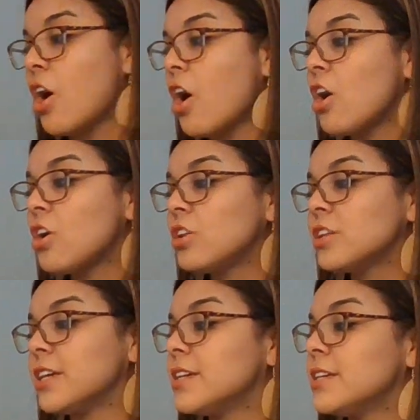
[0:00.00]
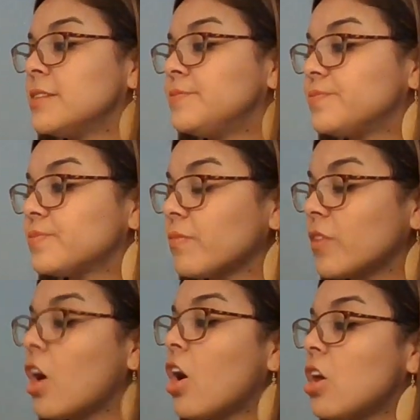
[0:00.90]
All
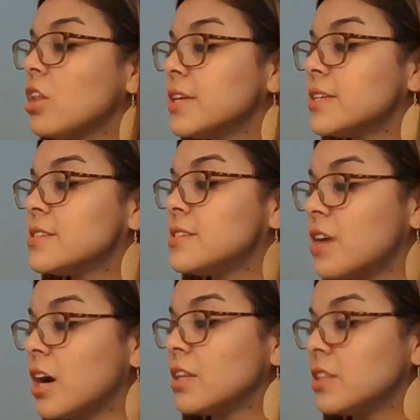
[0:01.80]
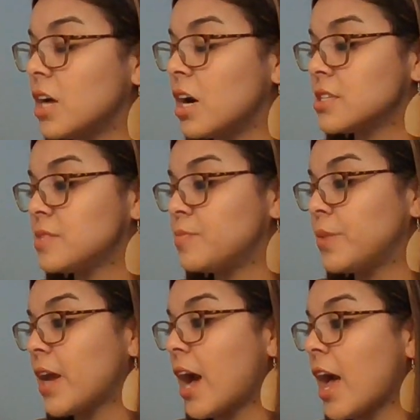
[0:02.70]
is not lost,
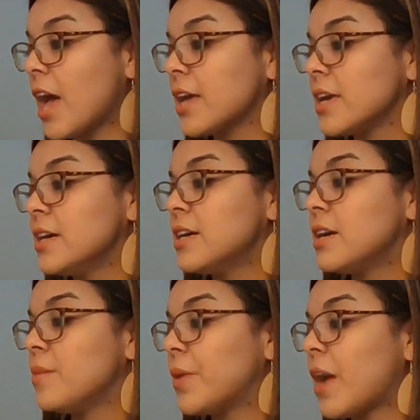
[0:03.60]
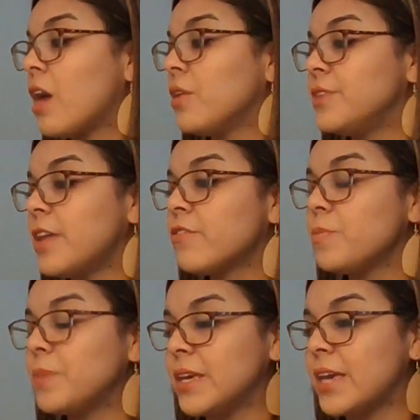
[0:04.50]
but I but I'll never
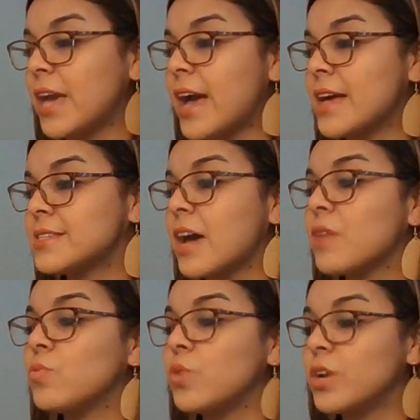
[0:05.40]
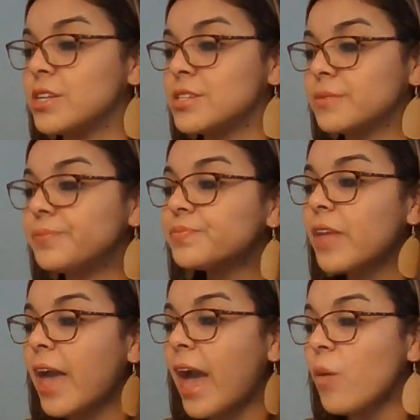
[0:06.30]
be as I was.
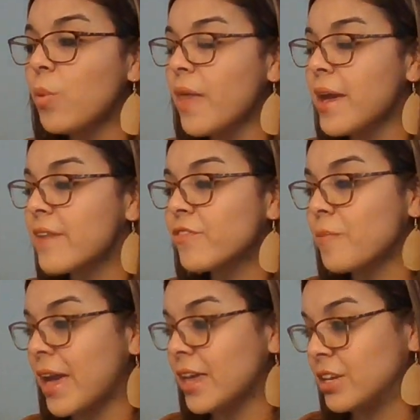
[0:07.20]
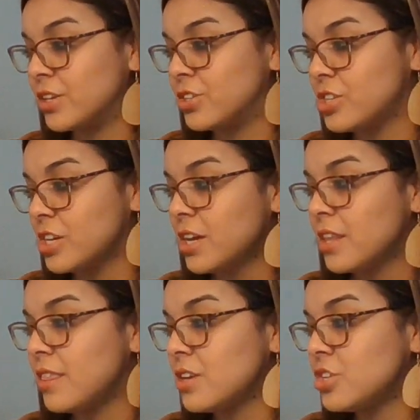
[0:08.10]
How will I ever manage?
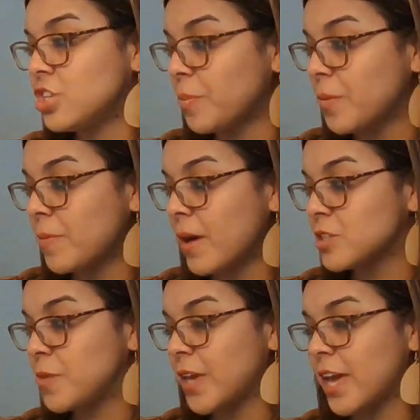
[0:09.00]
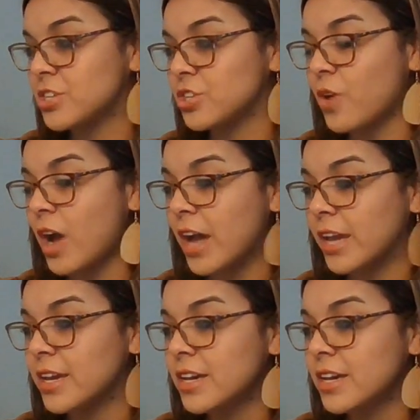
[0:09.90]
Then Jumping Mouse began to cry.